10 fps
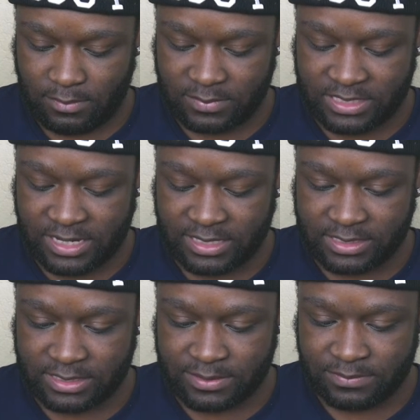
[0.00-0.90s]

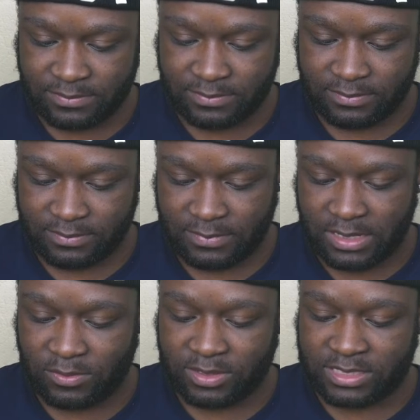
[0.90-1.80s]
TSM,
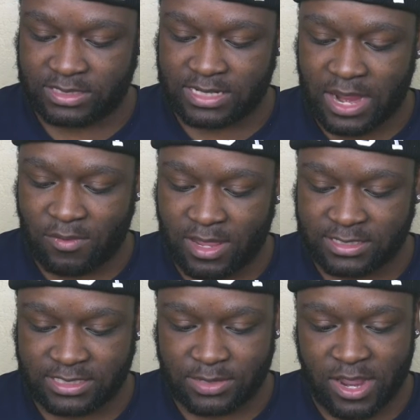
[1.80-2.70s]
which is Taiwan
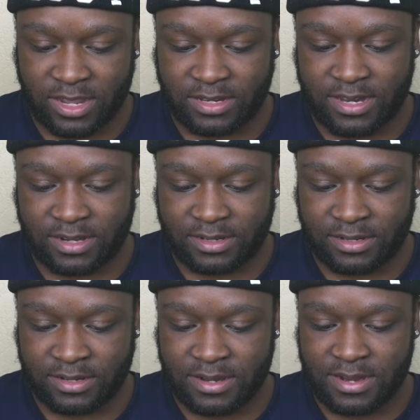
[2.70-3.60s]

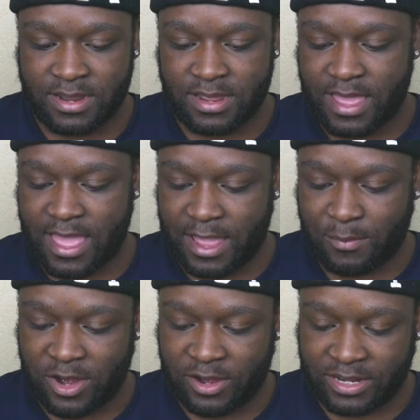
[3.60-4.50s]
Semiconductor,
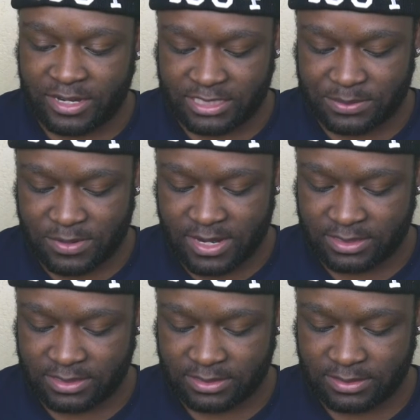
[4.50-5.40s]
American
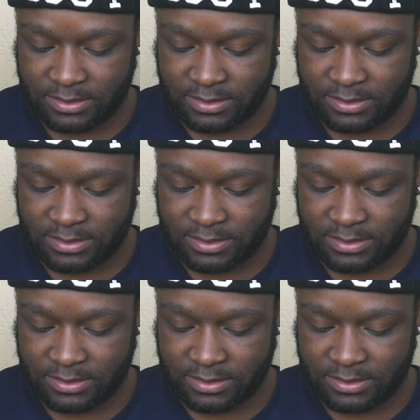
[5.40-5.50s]
Express,